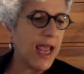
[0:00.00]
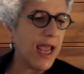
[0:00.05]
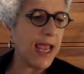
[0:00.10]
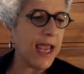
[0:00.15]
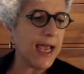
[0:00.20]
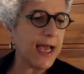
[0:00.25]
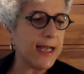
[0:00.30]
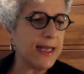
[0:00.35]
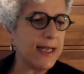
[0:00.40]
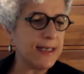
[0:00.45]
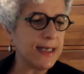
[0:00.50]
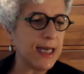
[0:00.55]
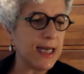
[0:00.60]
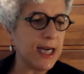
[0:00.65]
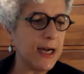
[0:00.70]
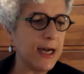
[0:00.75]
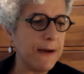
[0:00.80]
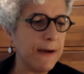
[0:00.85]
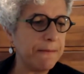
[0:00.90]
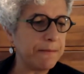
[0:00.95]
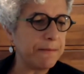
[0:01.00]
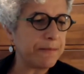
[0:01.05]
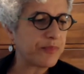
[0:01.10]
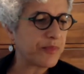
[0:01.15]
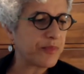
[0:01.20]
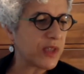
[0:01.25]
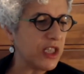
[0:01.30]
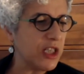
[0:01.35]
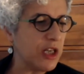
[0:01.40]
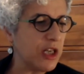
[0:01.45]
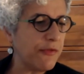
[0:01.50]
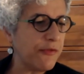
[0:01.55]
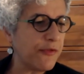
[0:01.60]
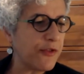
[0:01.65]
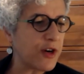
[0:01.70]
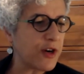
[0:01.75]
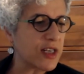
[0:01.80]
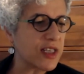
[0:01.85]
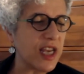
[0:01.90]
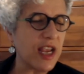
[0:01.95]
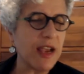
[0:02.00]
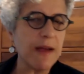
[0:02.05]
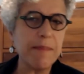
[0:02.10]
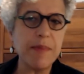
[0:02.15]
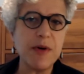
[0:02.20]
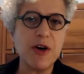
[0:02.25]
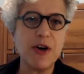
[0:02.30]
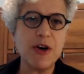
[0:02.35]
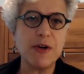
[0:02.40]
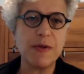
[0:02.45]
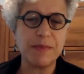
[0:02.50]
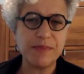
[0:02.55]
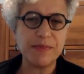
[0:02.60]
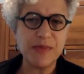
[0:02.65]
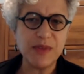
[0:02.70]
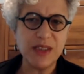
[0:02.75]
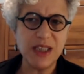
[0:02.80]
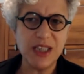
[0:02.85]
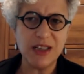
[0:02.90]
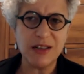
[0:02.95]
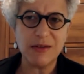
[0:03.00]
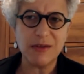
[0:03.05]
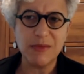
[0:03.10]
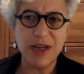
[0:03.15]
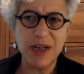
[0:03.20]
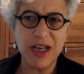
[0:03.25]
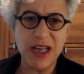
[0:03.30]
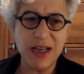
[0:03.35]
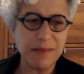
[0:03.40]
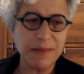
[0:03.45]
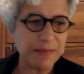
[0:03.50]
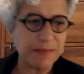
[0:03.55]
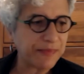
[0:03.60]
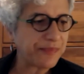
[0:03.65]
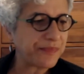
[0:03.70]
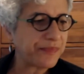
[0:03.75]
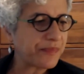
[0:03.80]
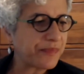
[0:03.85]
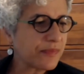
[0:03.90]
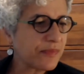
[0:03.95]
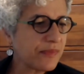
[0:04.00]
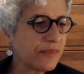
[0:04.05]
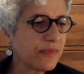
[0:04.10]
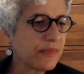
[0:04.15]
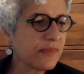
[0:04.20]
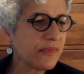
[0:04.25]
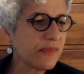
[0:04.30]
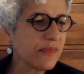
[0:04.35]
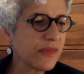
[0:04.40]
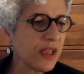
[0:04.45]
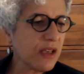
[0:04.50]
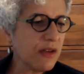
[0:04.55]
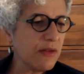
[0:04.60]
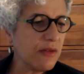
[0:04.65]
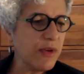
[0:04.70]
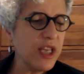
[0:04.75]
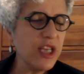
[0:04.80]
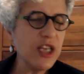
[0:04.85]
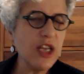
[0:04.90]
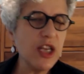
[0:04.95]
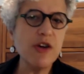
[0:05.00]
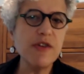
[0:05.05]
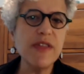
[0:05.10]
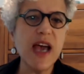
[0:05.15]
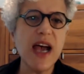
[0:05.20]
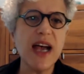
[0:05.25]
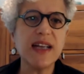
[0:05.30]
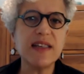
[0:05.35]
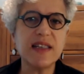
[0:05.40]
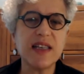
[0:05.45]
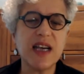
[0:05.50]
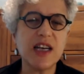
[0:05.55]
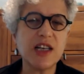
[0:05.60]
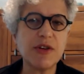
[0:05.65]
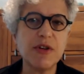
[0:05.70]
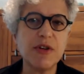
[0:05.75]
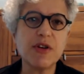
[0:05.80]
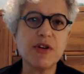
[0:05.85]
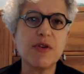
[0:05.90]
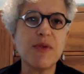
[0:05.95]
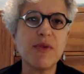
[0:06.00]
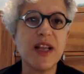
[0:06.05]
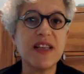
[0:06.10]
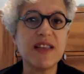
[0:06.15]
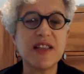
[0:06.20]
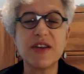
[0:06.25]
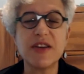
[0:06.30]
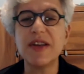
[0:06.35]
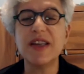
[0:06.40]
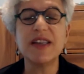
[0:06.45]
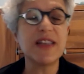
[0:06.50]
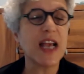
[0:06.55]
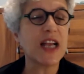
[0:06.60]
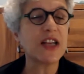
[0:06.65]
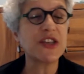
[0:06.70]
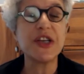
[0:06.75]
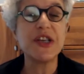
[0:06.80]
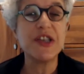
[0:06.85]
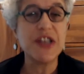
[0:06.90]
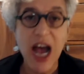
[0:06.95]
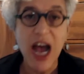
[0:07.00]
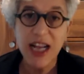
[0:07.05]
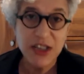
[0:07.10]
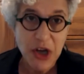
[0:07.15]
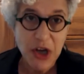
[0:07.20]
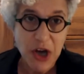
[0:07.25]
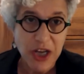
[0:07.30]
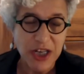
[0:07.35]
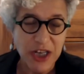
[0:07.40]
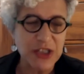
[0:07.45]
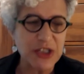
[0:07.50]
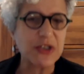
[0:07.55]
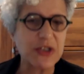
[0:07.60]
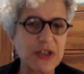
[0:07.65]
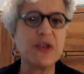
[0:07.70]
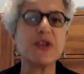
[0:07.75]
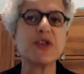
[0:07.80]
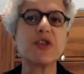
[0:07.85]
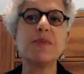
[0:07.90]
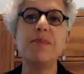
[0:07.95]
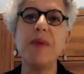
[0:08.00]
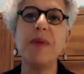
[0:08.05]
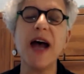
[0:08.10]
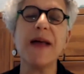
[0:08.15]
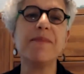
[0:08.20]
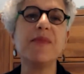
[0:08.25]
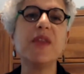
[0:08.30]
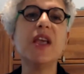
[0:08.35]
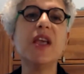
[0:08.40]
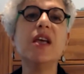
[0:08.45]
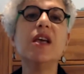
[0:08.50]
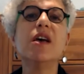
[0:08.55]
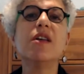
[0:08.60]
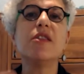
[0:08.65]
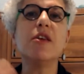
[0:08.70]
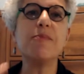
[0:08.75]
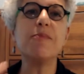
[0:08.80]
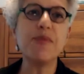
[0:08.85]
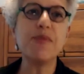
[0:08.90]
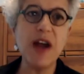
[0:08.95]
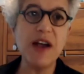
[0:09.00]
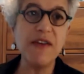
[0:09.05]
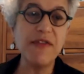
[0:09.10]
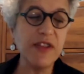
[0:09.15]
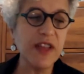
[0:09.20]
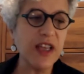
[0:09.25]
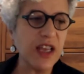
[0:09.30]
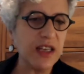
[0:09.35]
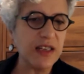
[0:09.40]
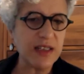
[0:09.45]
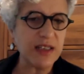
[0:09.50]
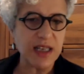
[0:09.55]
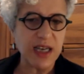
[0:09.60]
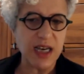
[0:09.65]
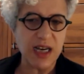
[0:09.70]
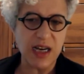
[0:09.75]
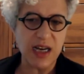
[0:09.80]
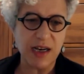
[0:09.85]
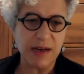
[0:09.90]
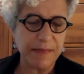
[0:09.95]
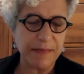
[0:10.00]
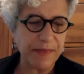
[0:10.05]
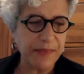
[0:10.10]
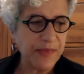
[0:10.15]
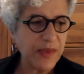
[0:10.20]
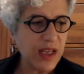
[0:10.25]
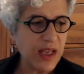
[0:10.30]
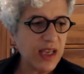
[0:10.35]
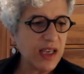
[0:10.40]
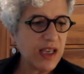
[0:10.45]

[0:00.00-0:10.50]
And, um, you know, for example, you know, we we know that uh, critical race theory is actually not taught in schools, but the prevalent um,